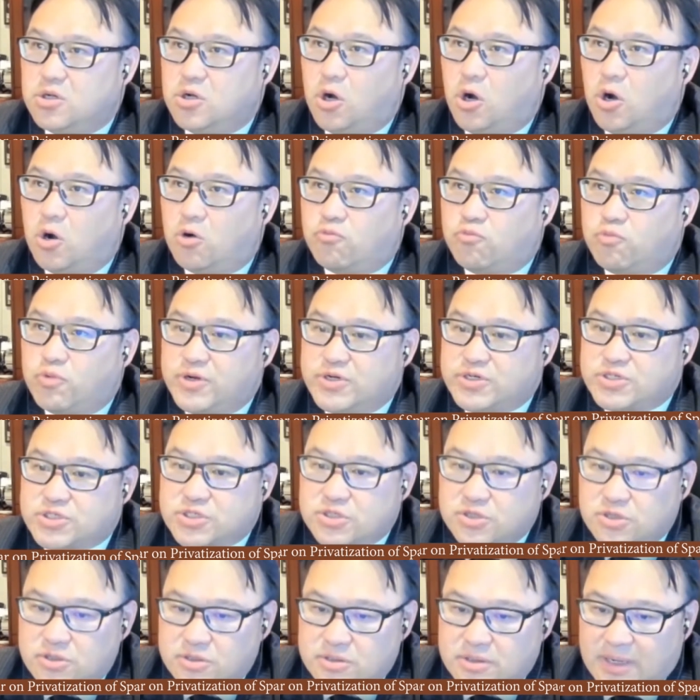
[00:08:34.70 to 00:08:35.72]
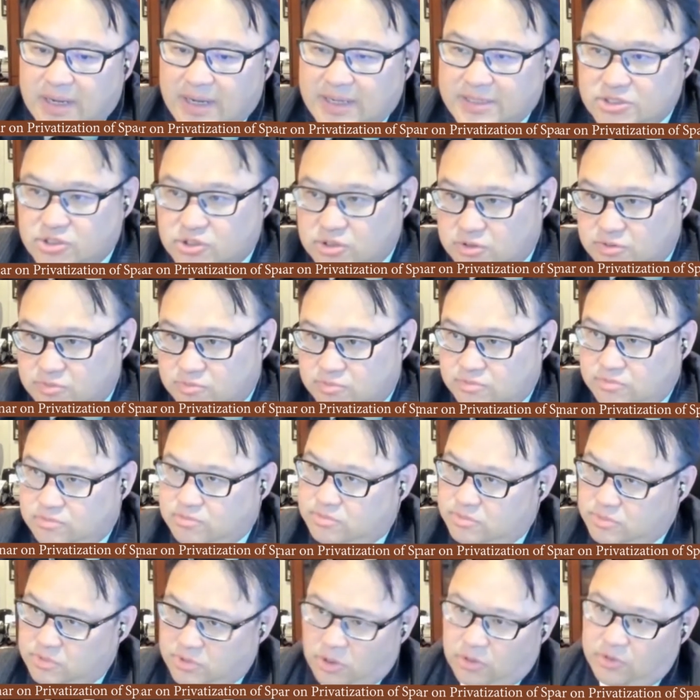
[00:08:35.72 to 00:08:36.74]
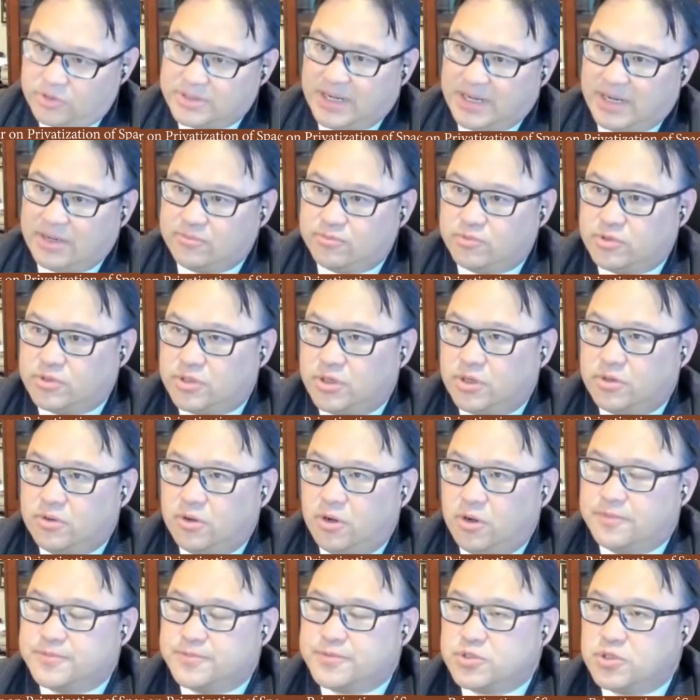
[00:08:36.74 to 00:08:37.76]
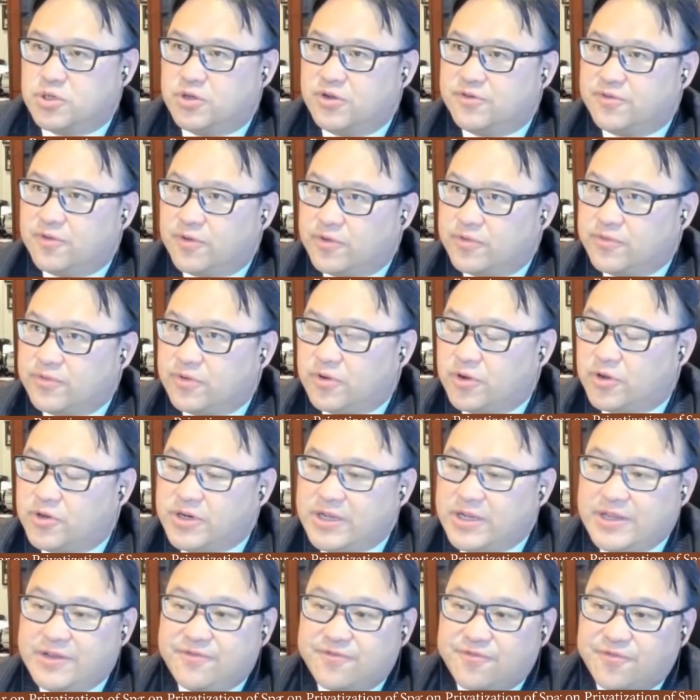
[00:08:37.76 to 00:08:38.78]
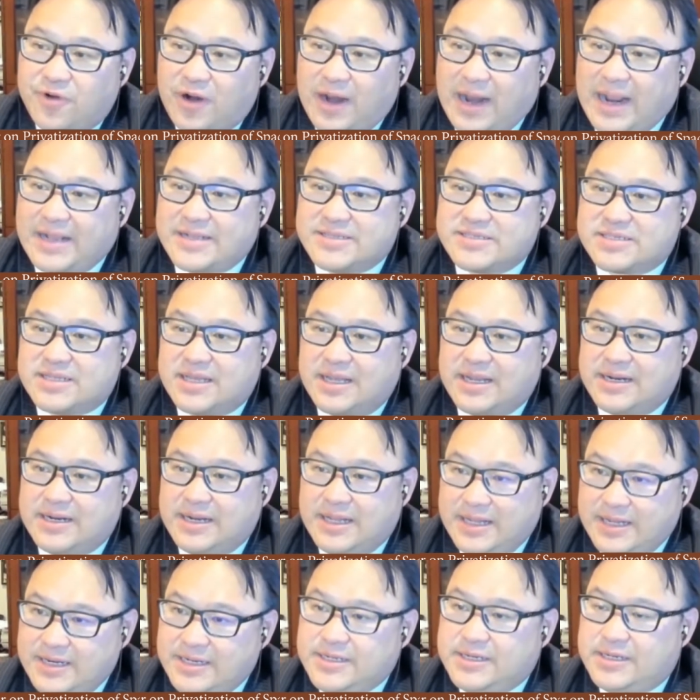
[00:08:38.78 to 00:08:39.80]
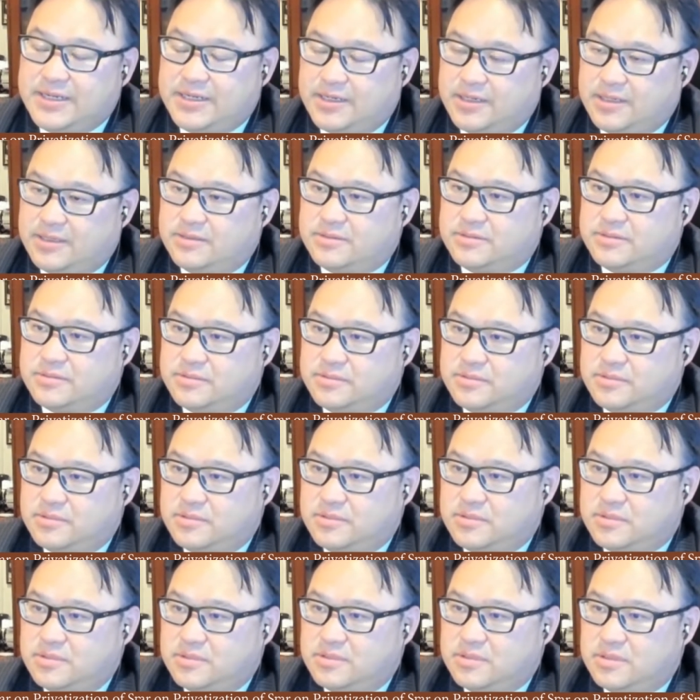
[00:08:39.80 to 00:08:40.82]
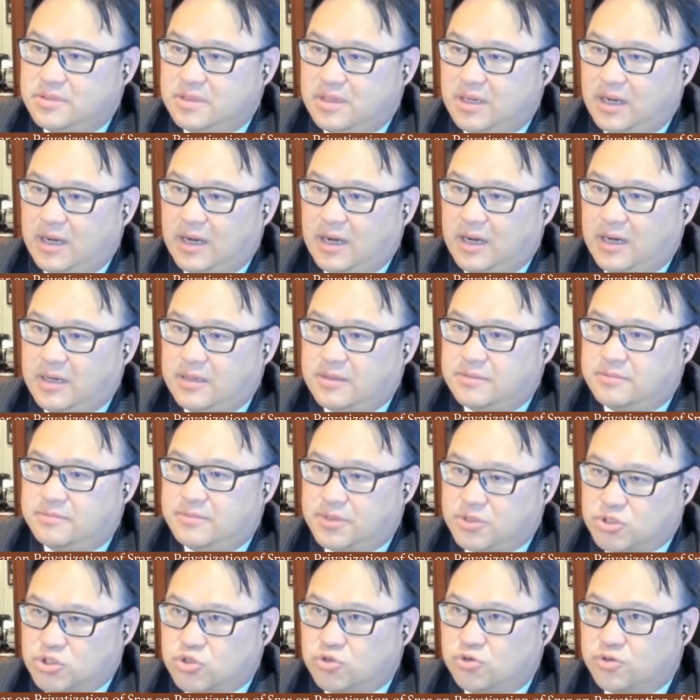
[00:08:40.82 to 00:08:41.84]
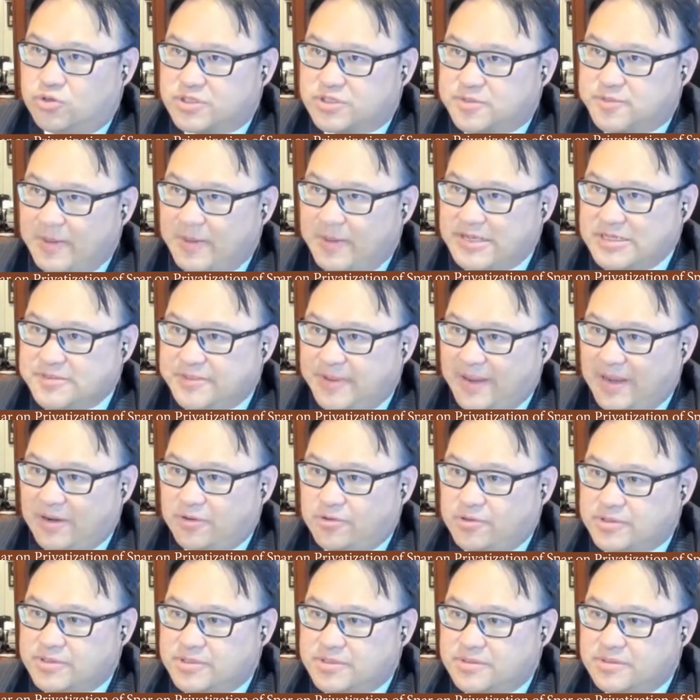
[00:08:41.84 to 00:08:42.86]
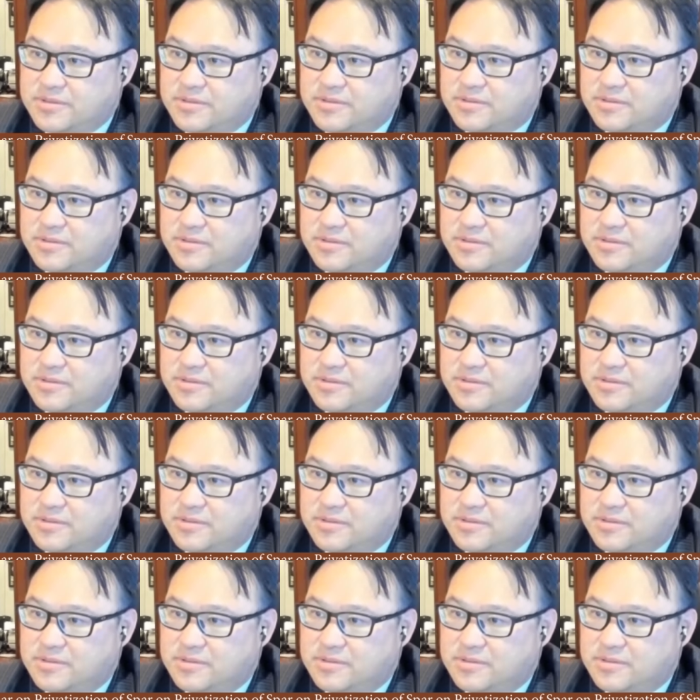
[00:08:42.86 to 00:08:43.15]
of which, as you no doubt would observe, only France and India are mature space powers.